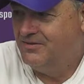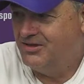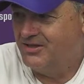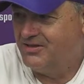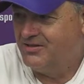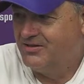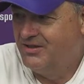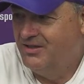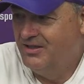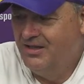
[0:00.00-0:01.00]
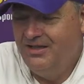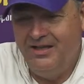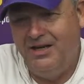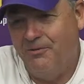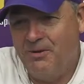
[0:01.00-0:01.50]
six?
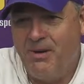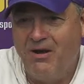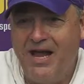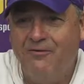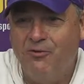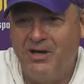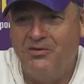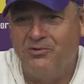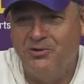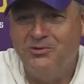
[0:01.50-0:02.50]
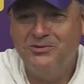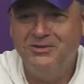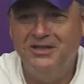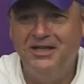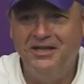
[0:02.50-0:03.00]
Anyway, about halfway through,
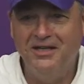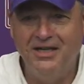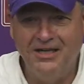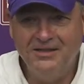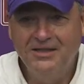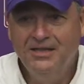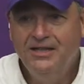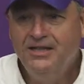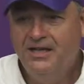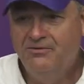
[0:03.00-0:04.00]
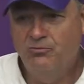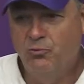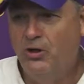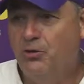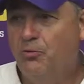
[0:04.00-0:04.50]
and uh,
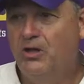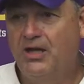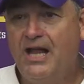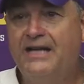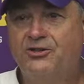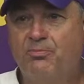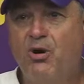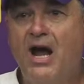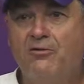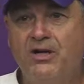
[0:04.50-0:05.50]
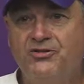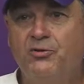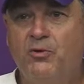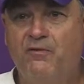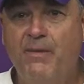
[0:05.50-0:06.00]
really, really like the progress that
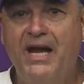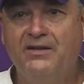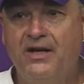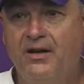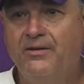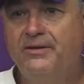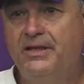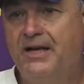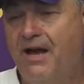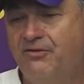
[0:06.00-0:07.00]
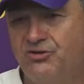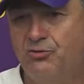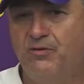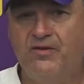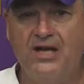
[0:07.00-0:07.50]
we've made there. And obviously,
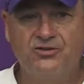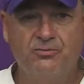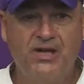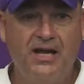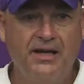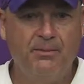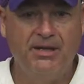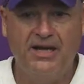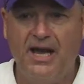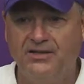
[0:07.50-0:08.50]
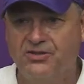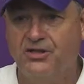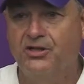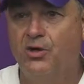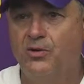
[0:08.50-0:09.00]
we've got some dynamic guys that
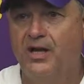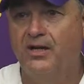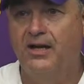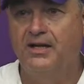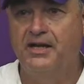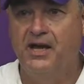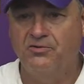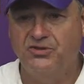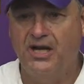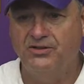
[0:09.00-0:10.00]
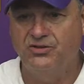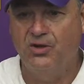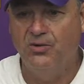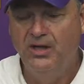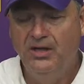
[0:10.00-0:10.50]
can go get it on the outside.
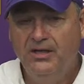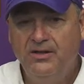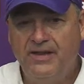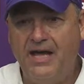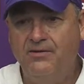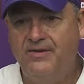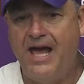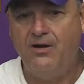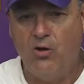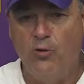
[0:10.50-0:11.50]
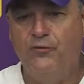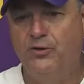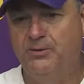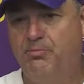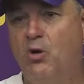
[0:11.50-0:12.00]
So that that
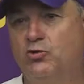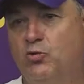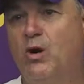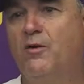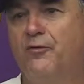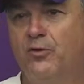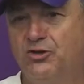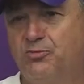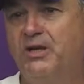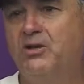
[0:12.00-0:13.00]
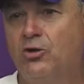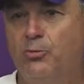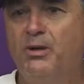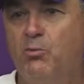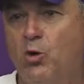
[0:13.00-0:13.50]
hopefully bodes well for us being a little
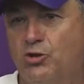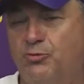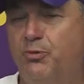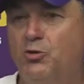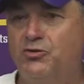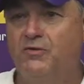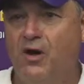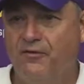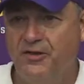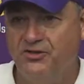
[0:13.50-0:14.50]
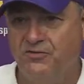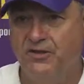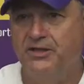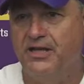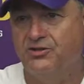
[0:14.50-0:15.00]
bit more explosive
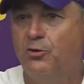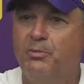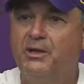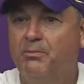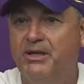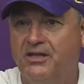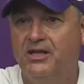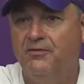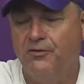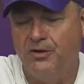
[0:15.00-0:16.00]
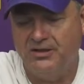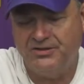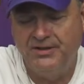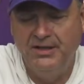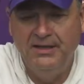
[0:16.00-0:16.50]
offensively. That's going to be a big key for us.